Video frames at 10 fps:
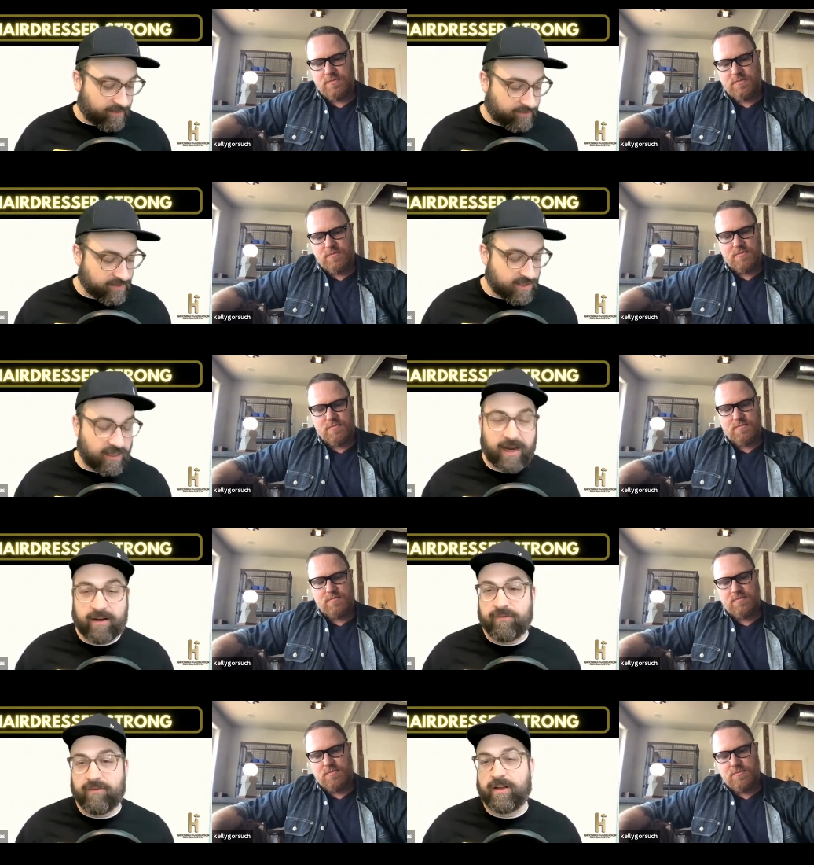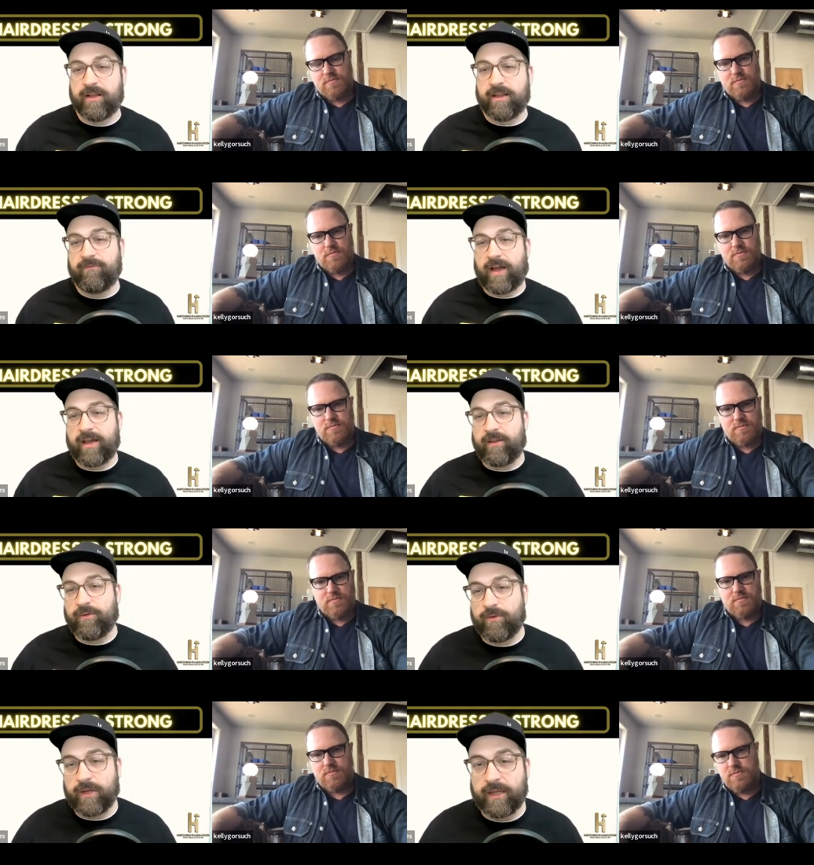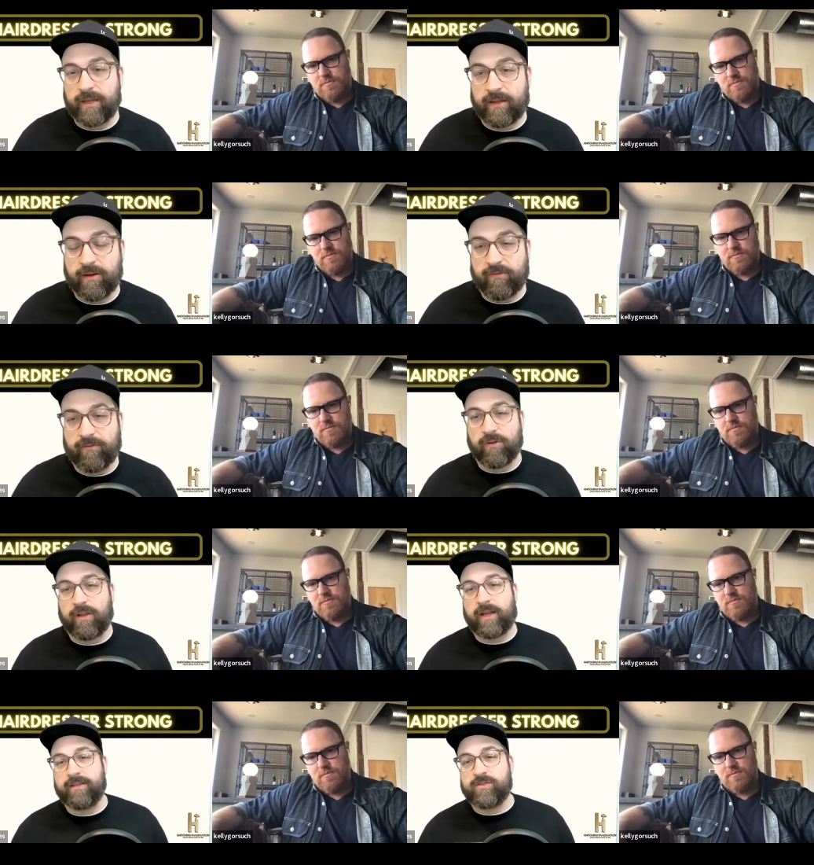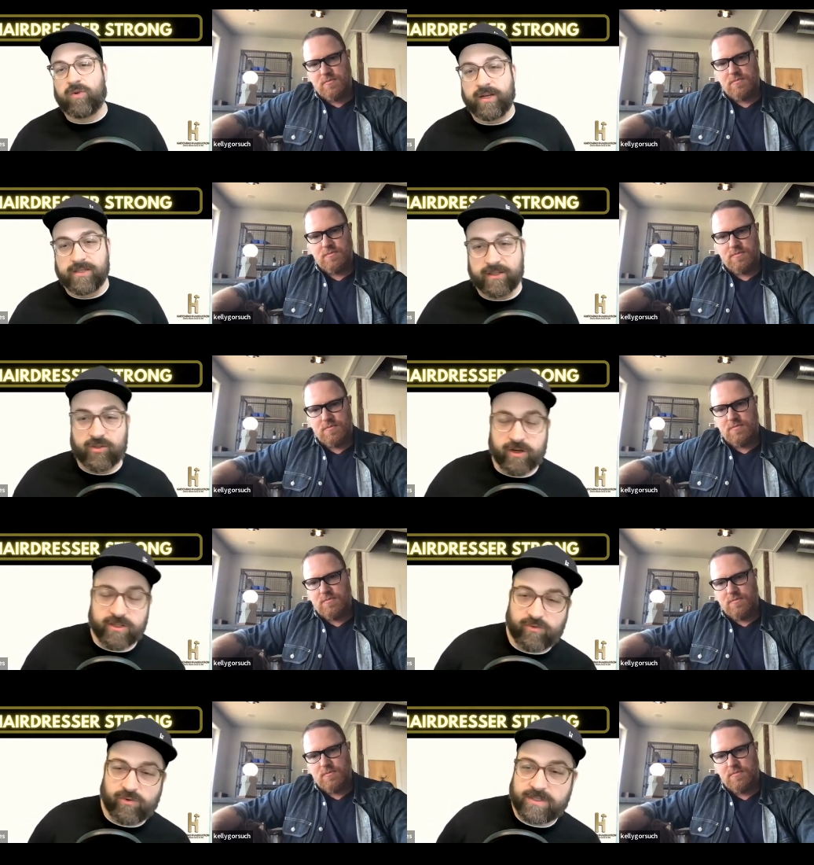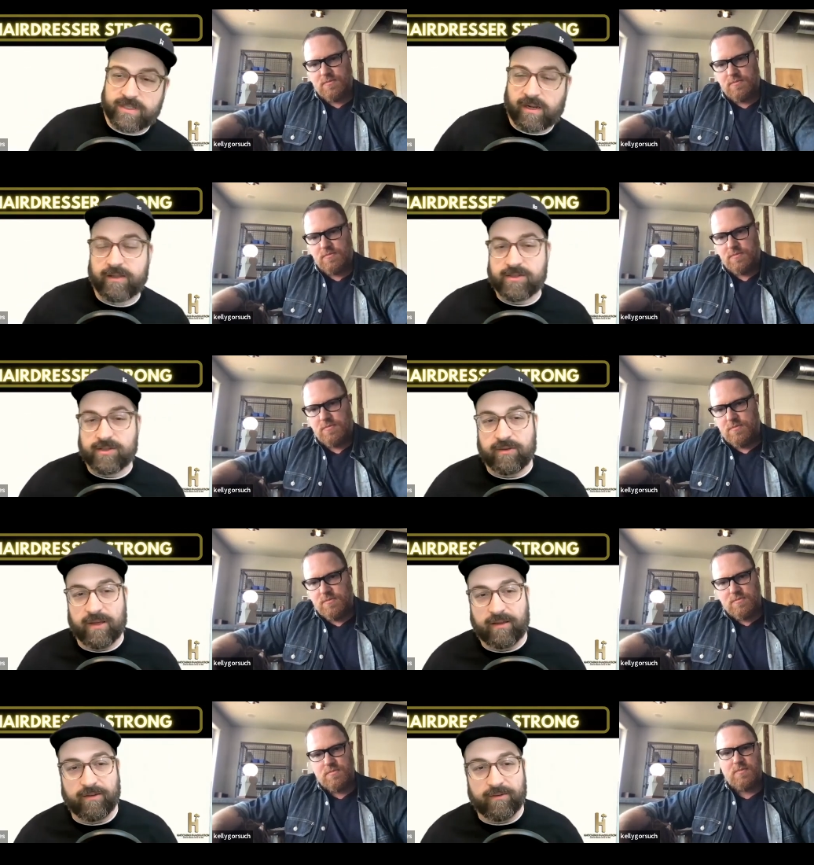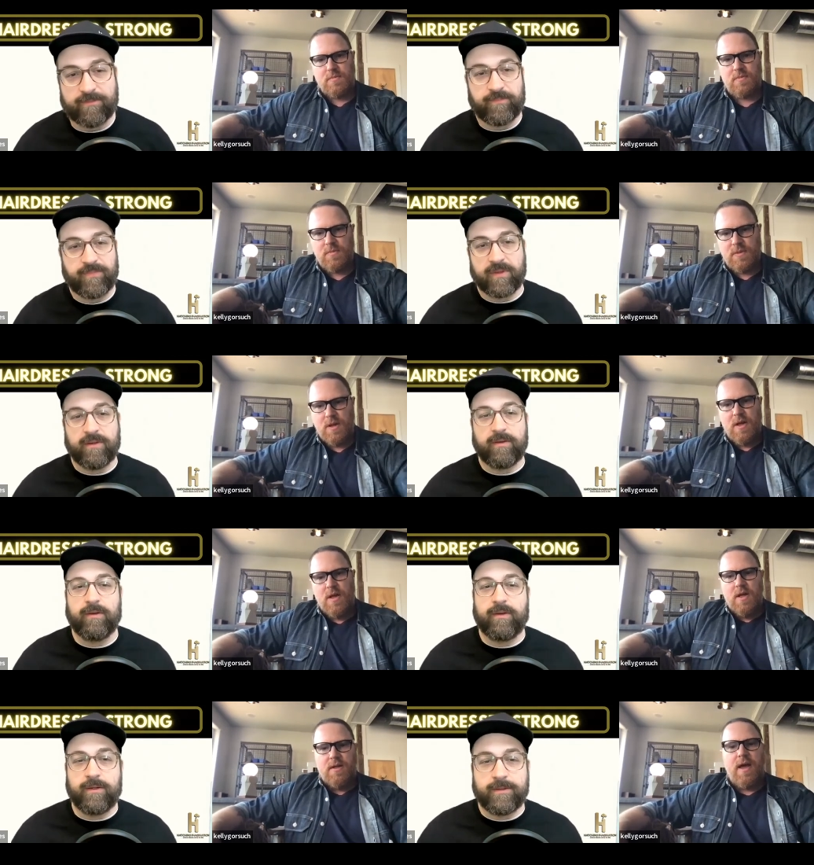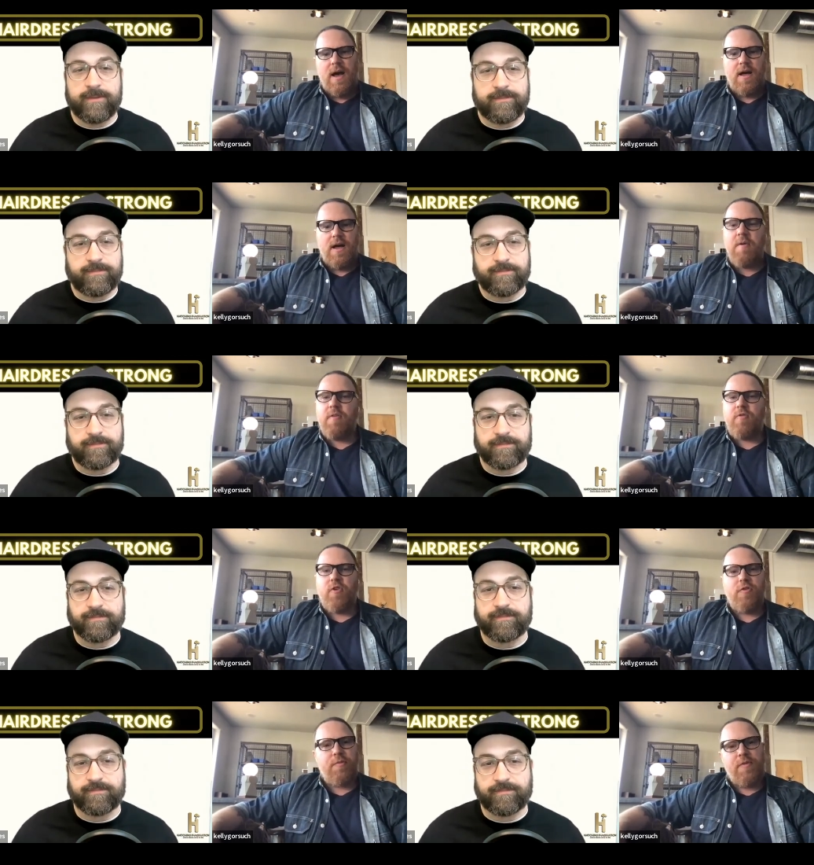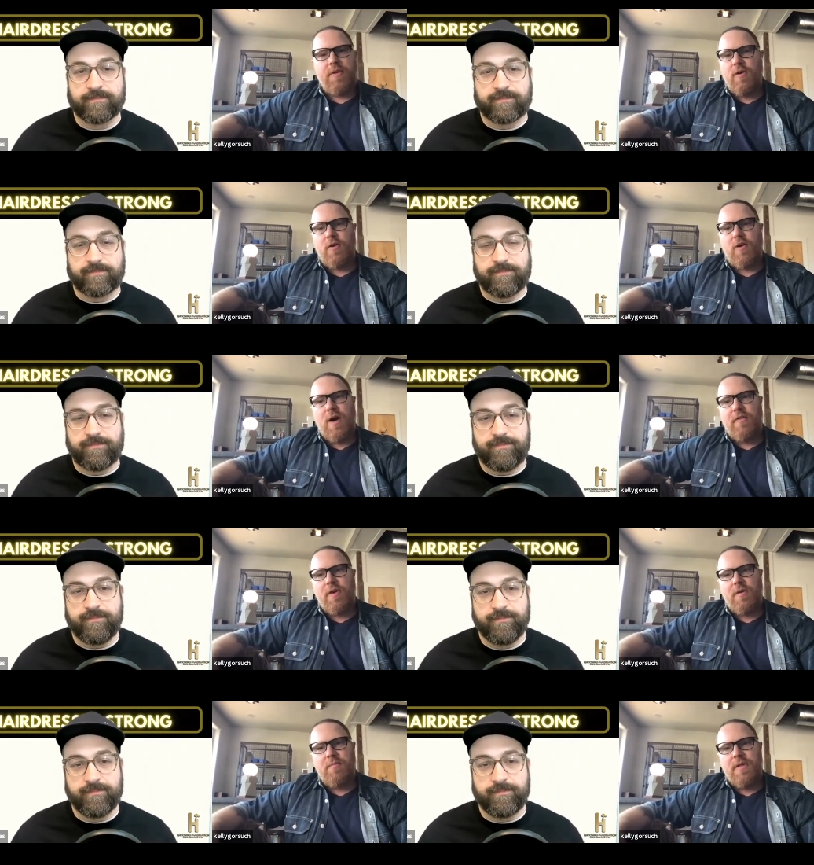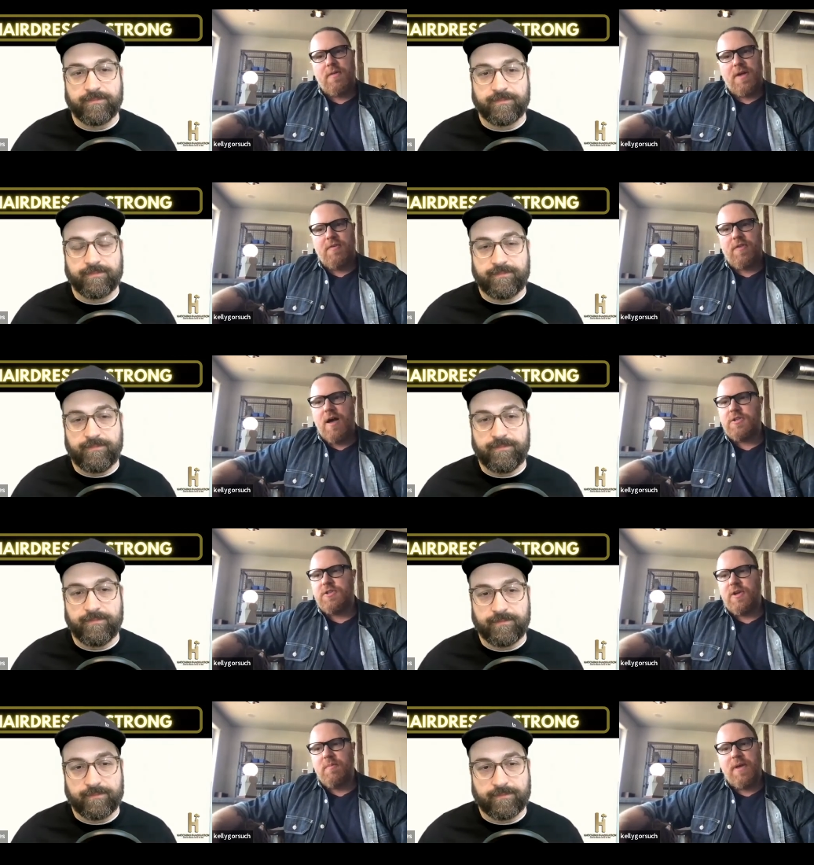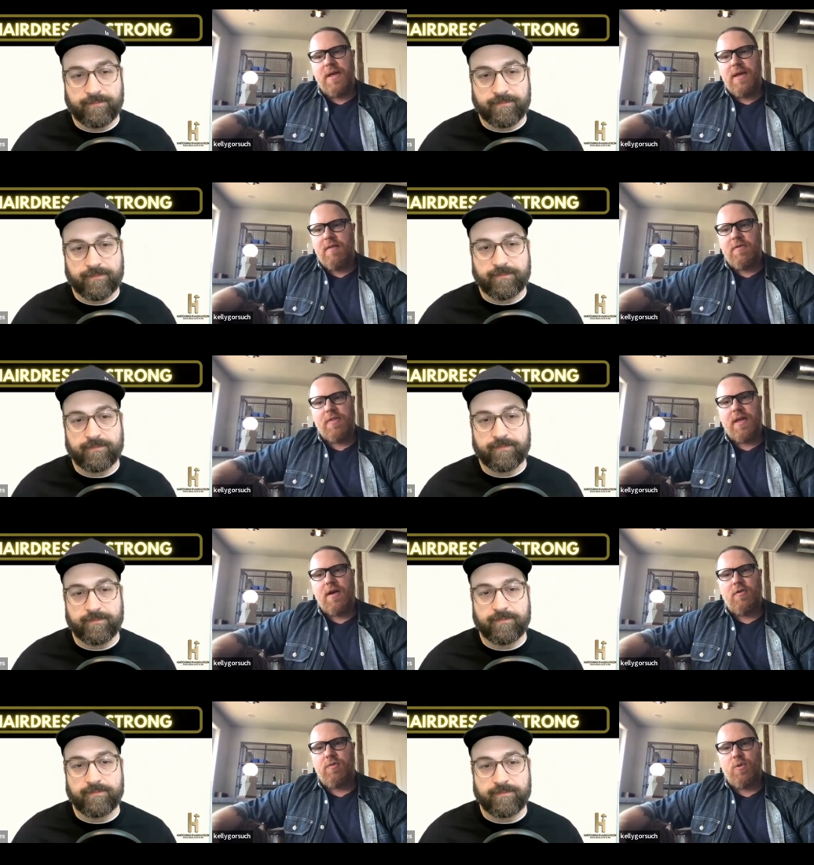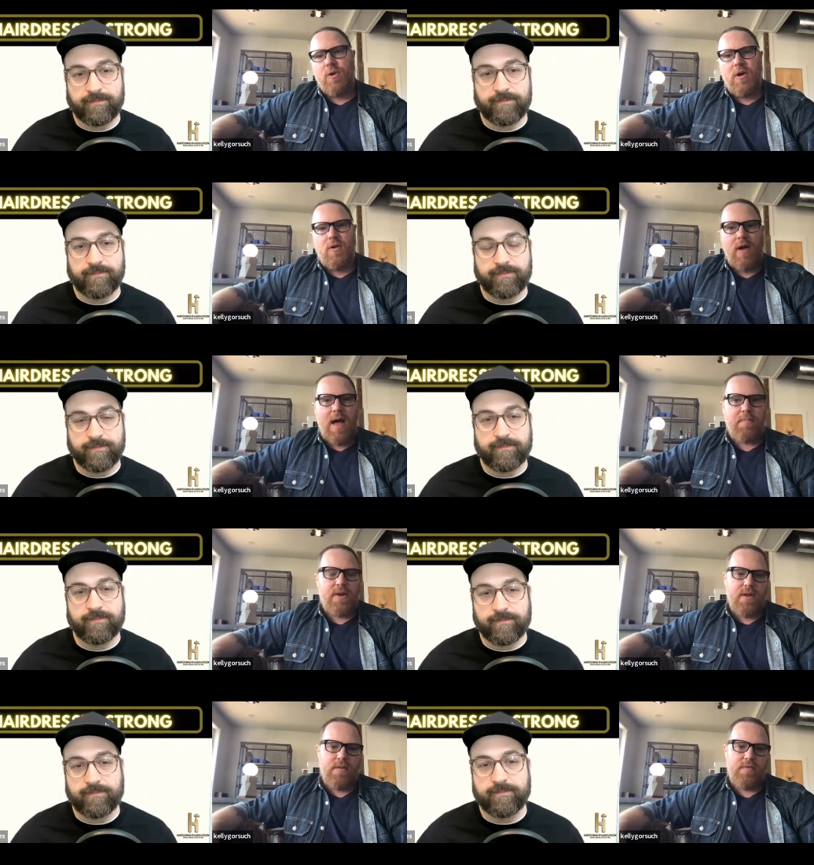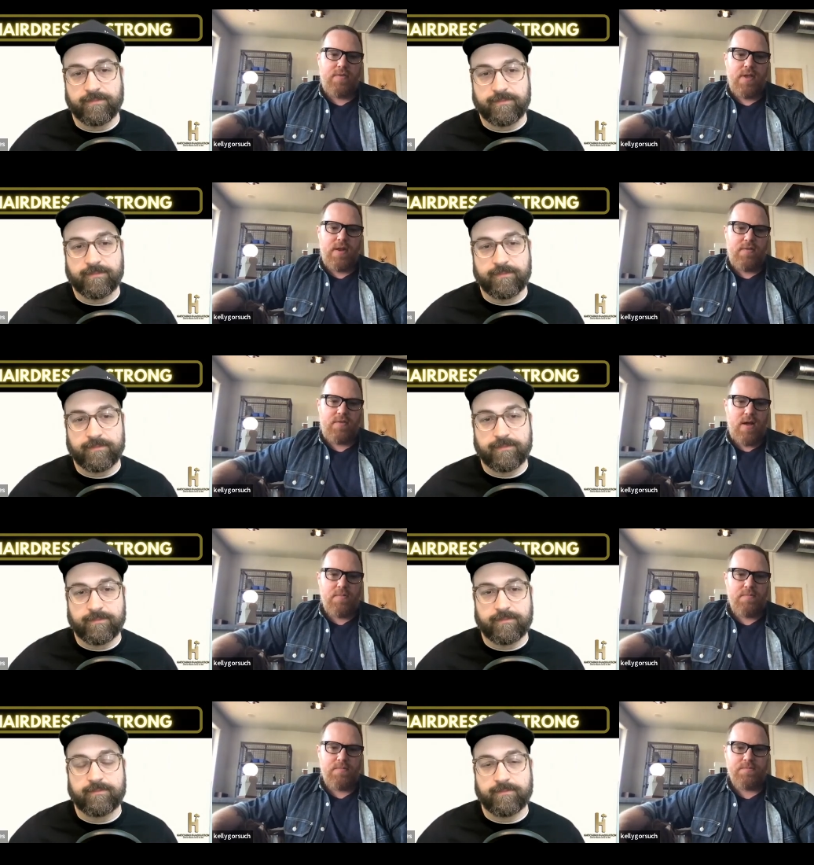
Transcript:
Speaker 1: there's a lot of uh, value in here for a lot of these rising and transforming stylists so thank you
Speaker 2: yeah i mean just you know go out there and be the best stylist you can be everything else will it'll happen in its in its time